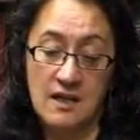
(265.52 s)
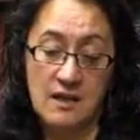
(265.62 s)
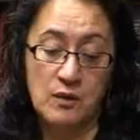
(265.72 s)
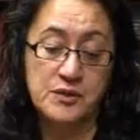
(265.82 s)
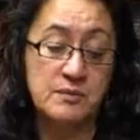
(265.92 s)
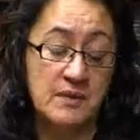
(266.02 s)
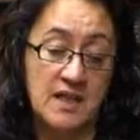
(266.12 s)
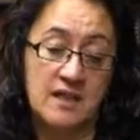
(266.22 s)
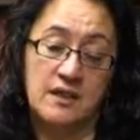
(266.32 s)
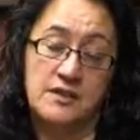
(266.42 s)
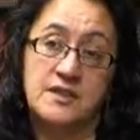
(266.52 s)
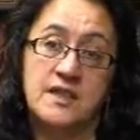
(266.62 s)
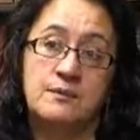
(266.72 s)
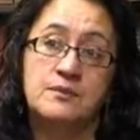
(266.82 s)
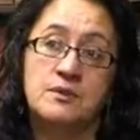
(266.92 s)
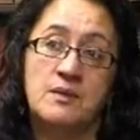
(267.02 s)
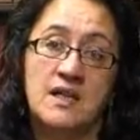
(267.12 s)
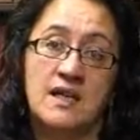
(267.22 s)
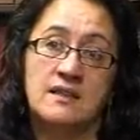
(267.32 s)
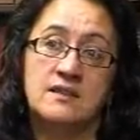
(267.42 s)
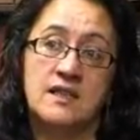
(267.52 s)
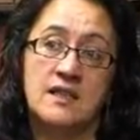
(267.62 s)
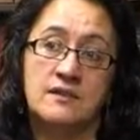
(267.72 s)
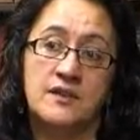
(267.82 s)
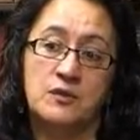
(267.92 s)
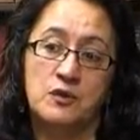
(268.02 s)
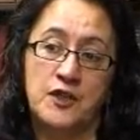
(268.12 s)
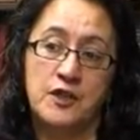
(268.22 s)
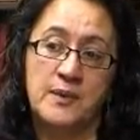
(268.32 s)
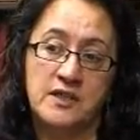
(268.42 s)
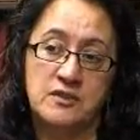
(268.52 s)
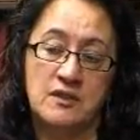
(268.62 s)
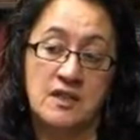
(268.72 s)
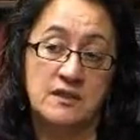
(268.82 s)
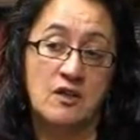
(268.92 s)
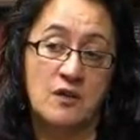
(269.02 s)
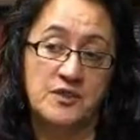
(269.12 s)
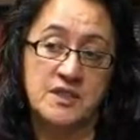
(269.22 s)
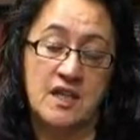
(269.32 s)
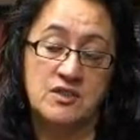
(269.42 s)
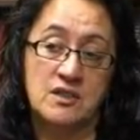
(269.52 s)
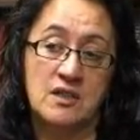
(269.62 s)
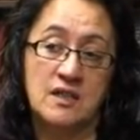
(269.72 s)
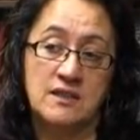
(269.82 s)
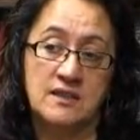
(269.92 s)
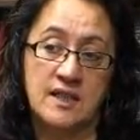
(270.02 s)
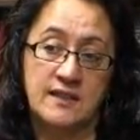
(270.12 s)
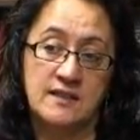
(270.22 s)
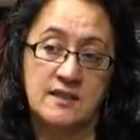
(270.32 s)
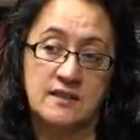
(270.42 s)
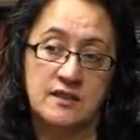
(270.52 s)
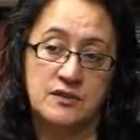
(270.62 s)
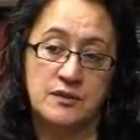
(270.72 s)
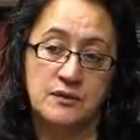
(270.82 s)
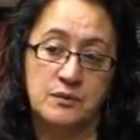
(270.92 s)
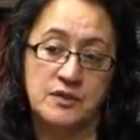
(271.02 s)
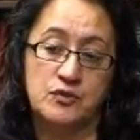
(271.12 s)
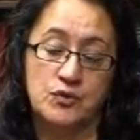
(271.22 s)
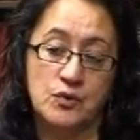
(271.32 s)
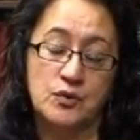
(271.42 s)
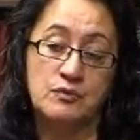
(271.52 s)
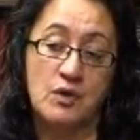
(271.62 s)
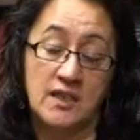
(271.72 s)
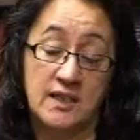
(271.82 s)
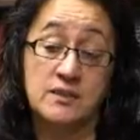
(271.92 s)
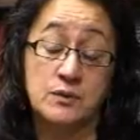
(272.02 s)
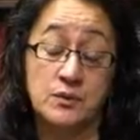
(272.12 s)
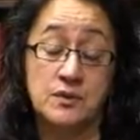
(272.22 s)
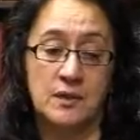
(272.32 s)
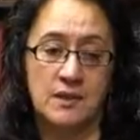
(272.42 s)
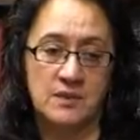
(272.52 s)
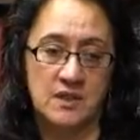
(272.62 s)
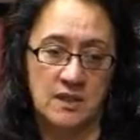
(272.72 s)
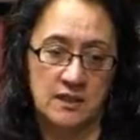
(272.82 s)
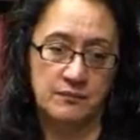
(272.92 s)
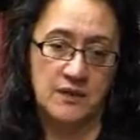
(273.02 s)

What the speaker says: Otumarako is deep to my heart. The Raupatu line, the confiscation line in 1862, was drawn right next door to our marae.